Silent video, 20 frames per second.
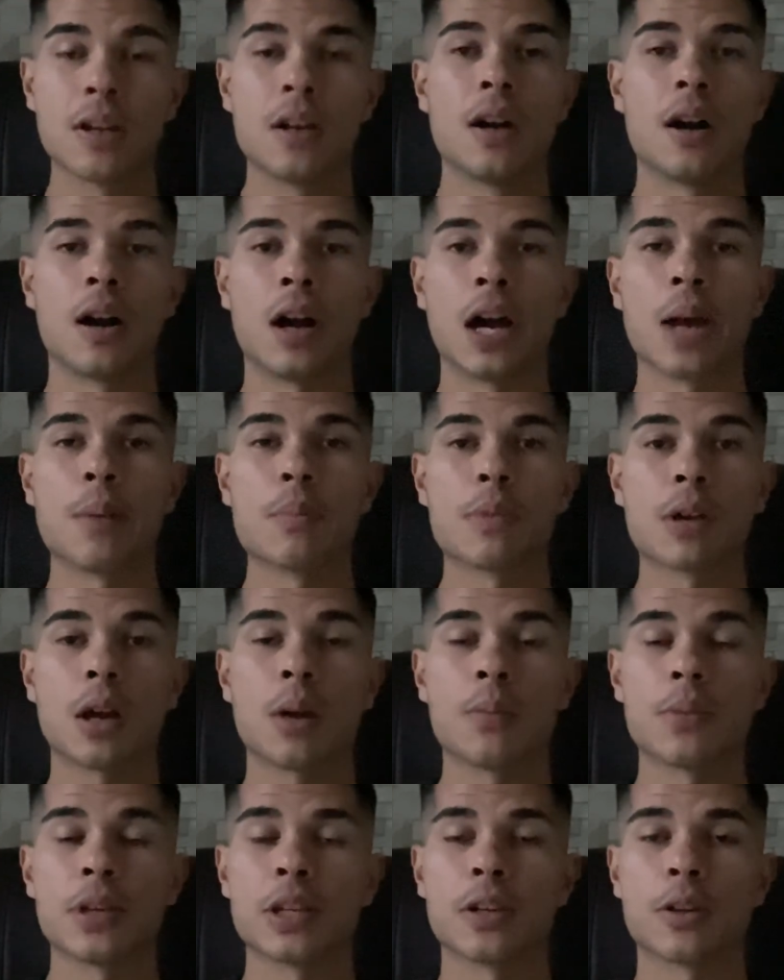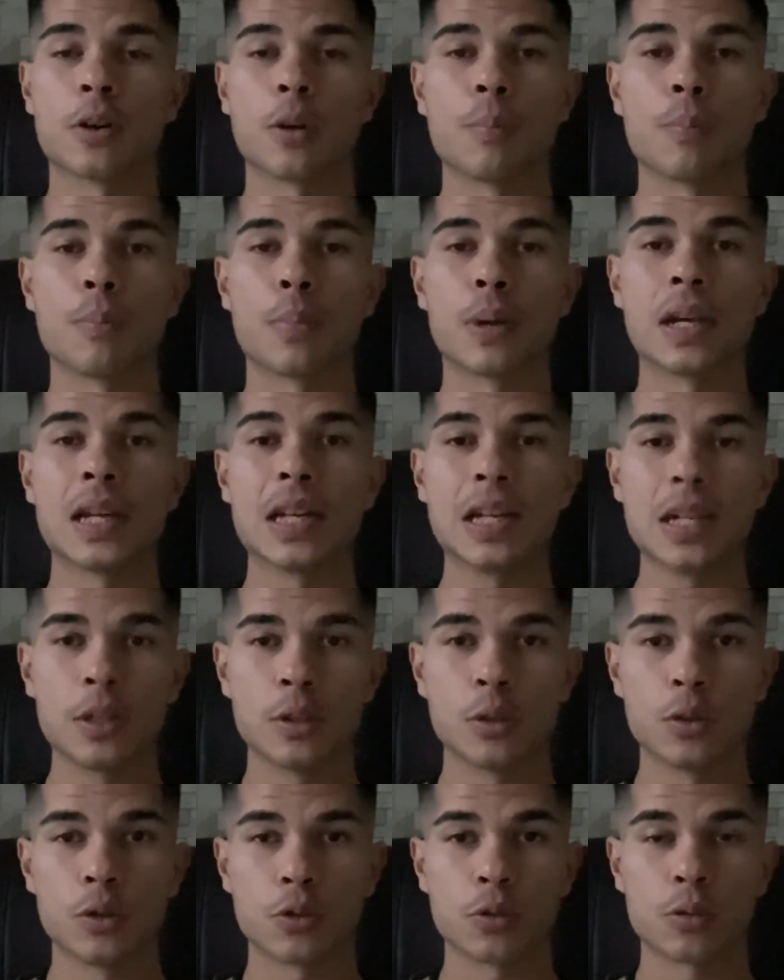I am coming completely
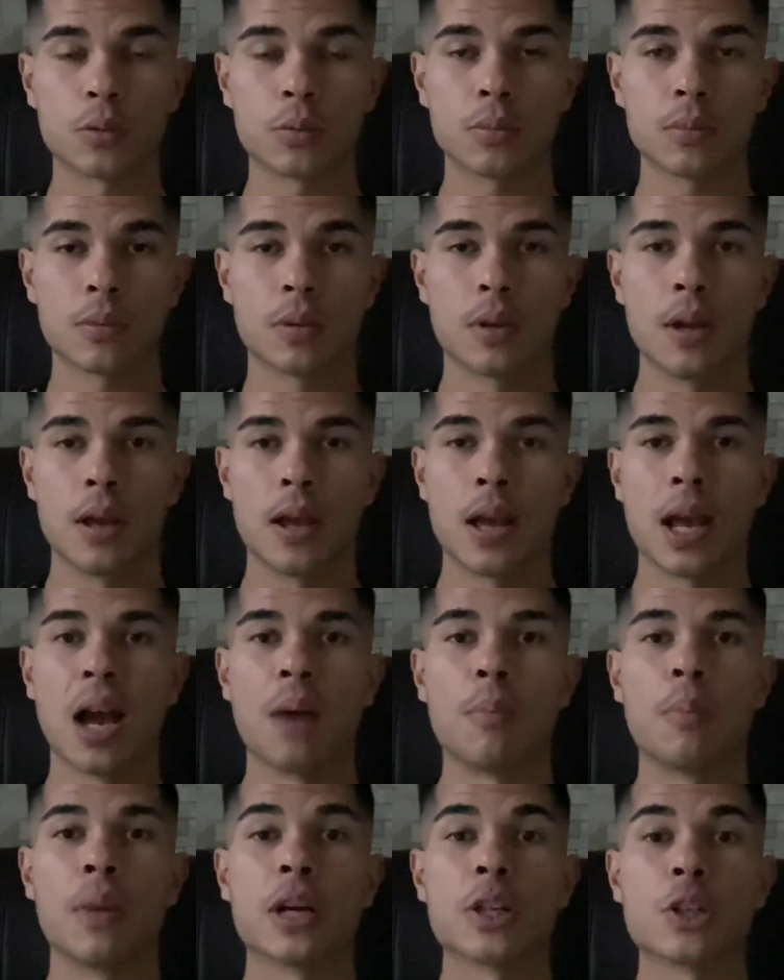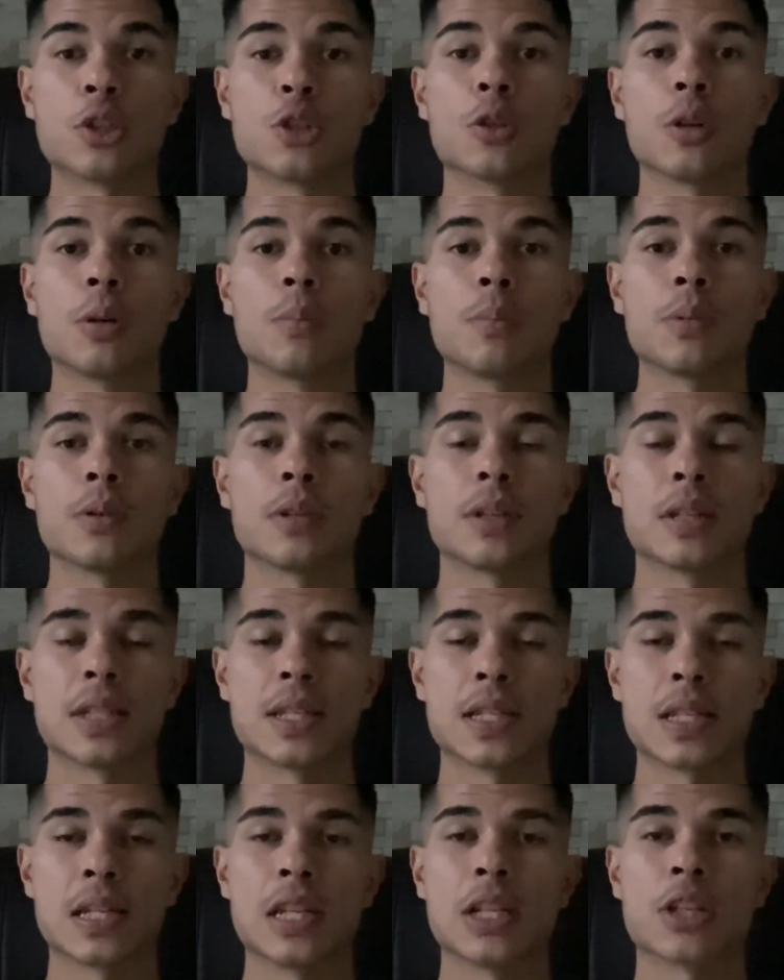neutral, and my job is
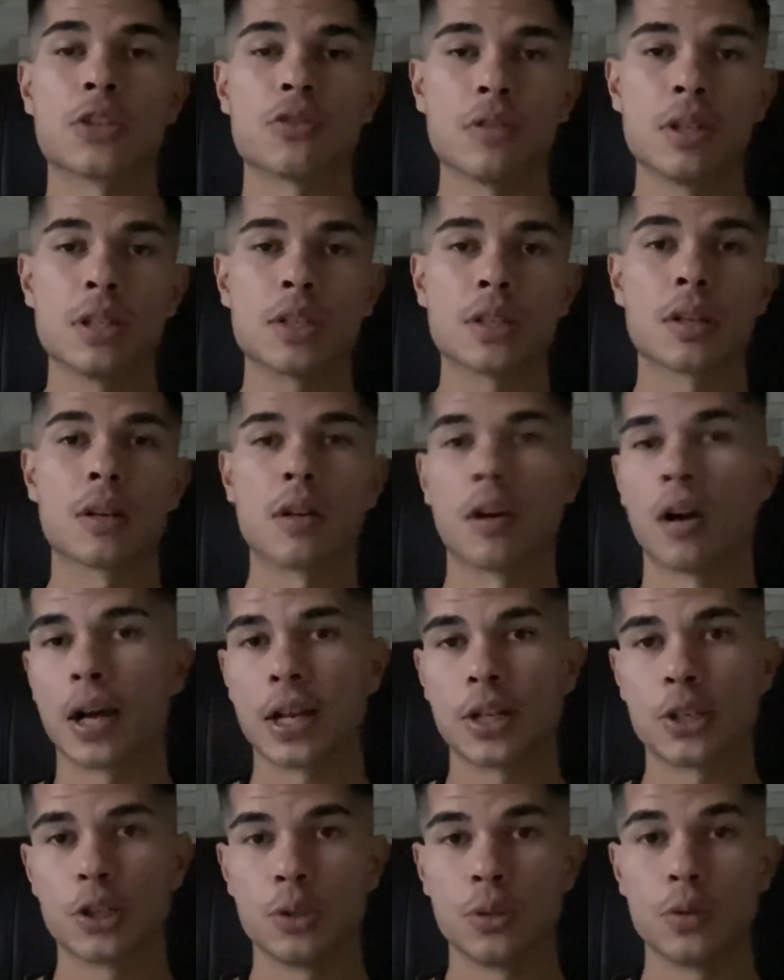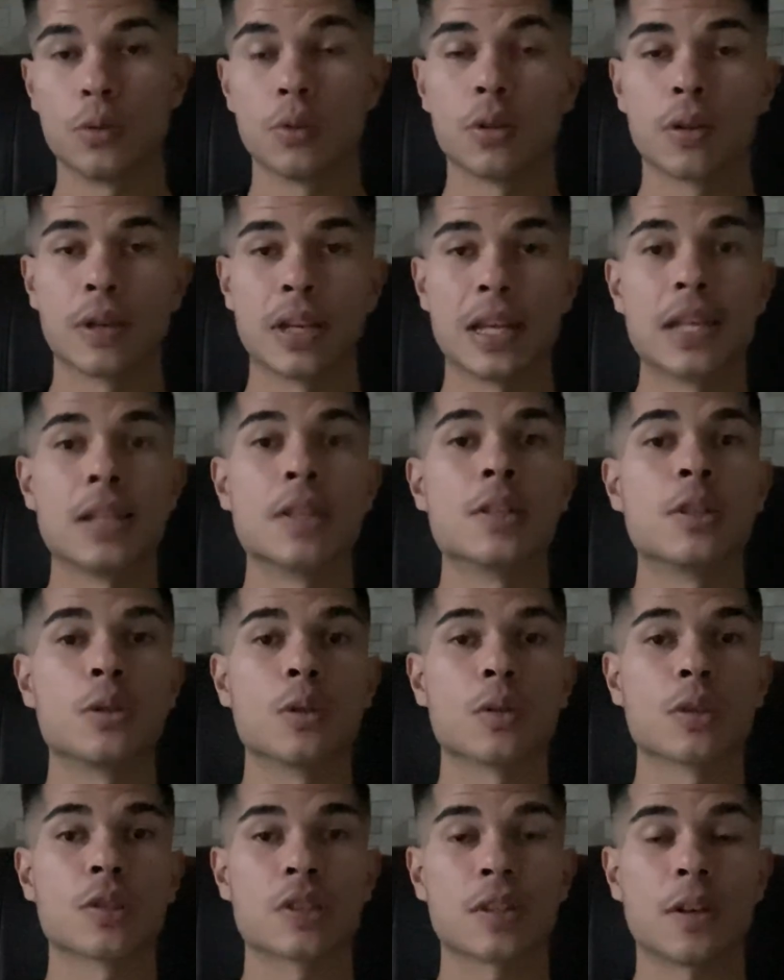literally to guide you into
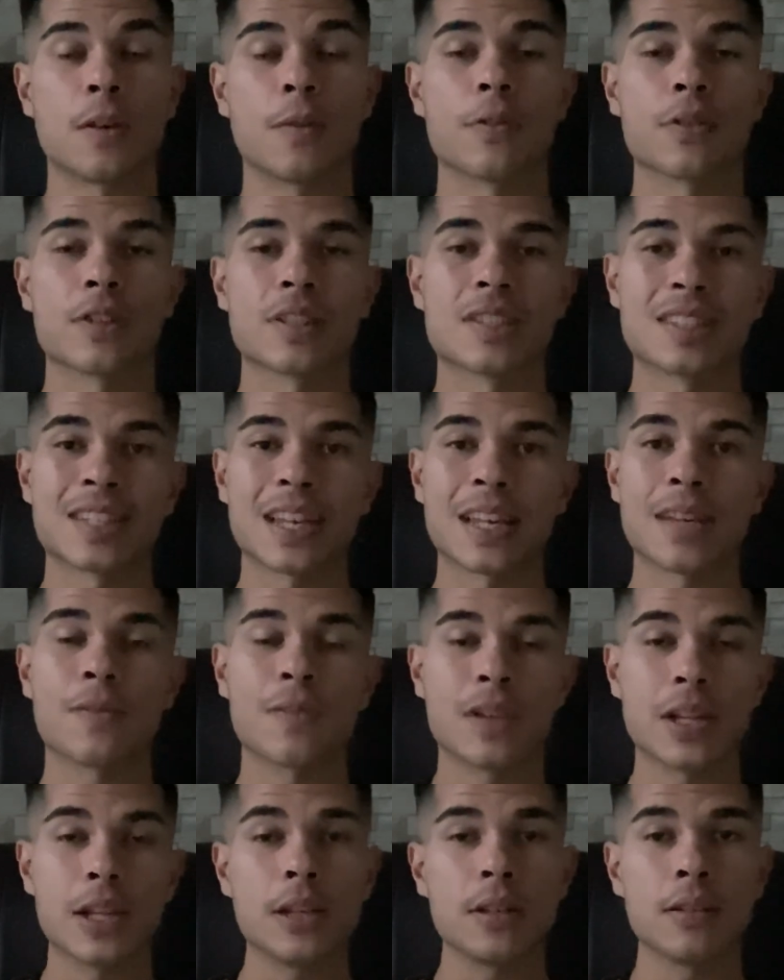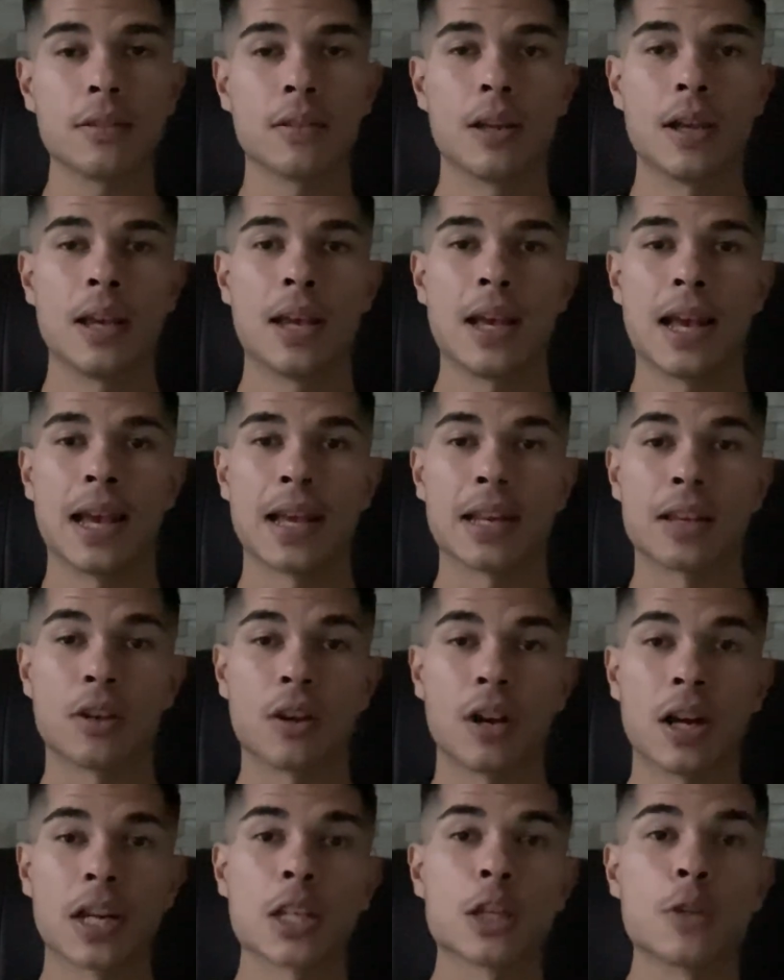yourself safely and
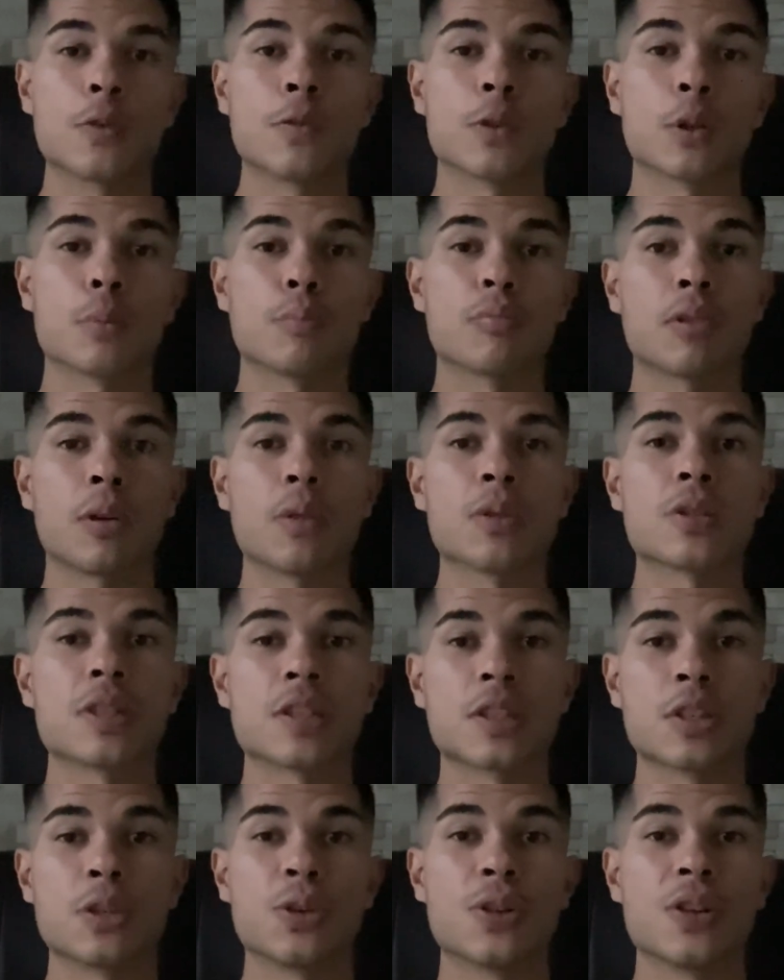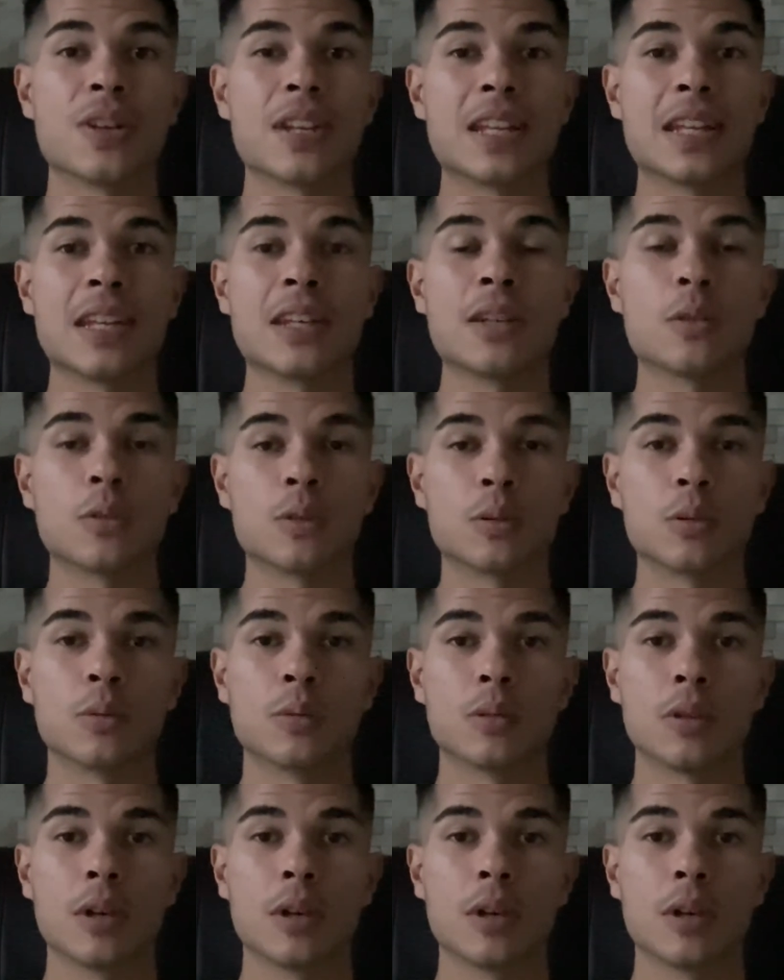guiding you through the process so you can heal